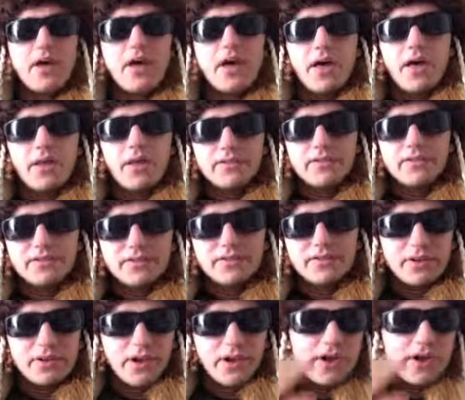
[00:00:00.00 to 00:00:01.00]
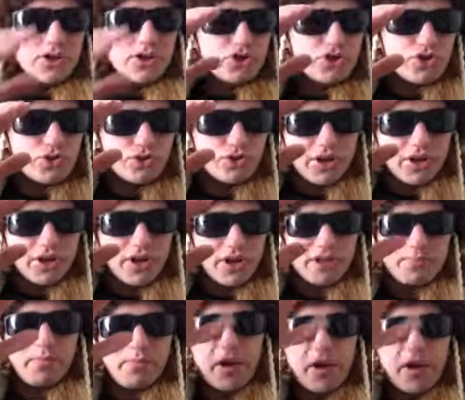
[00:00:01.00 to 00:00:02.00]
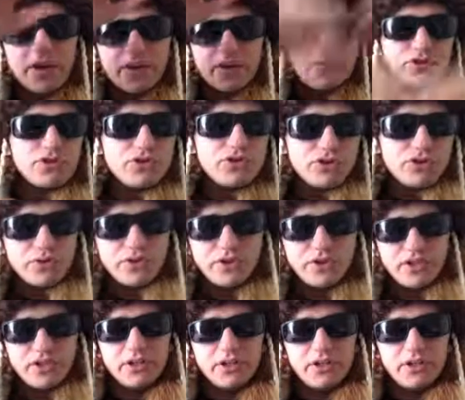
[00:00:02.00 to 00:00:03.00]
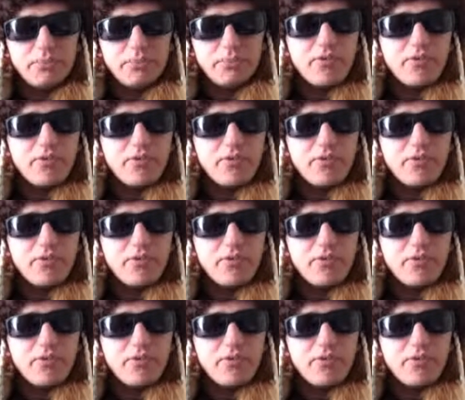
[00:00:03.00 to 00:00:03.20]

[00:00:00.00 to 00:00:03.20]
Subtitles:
and it should get back into the